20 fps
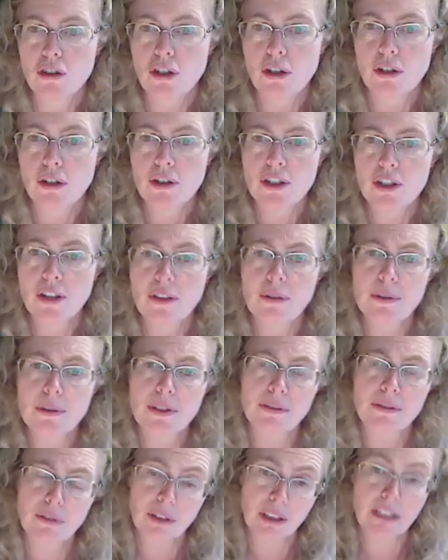Church. And those
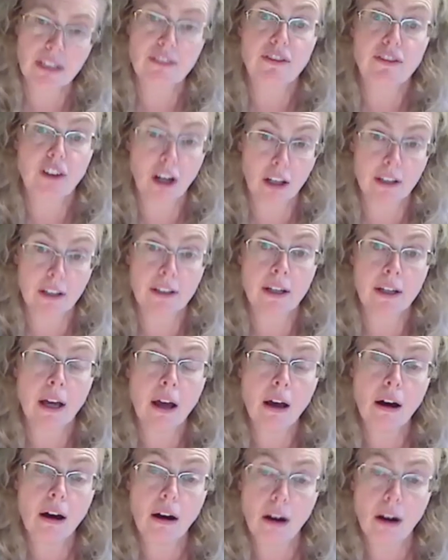have really fallen
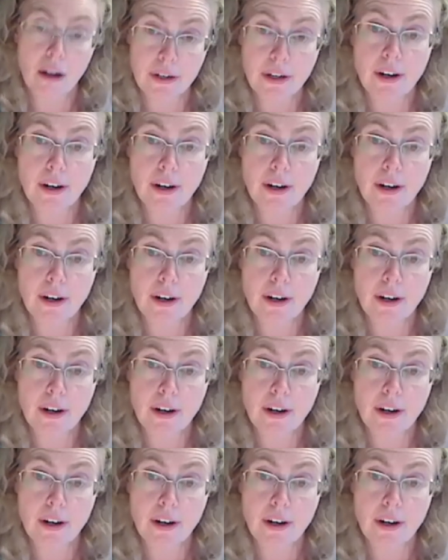on